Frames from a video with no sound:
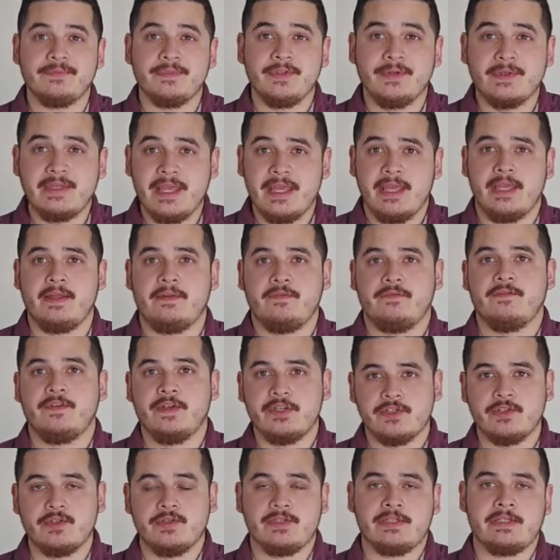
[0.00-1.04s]
You can't
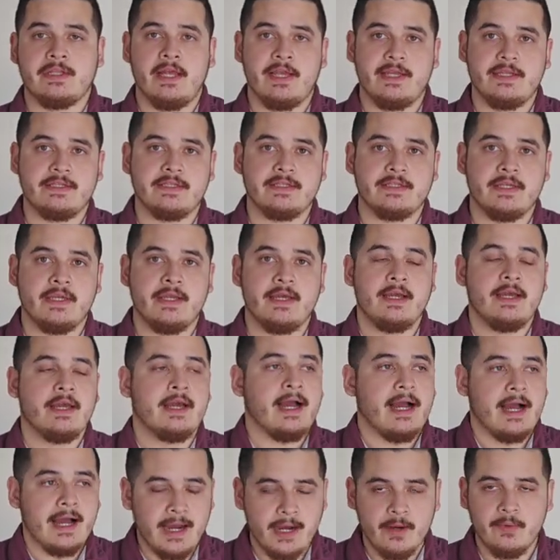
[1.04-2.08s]
fix your slice.
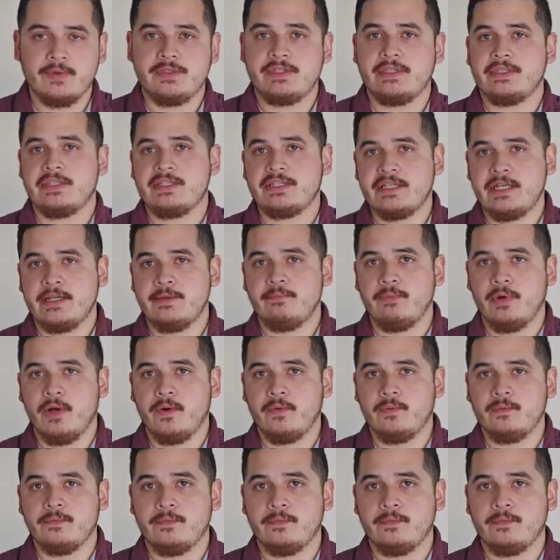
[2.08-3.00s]
I was in the same boat.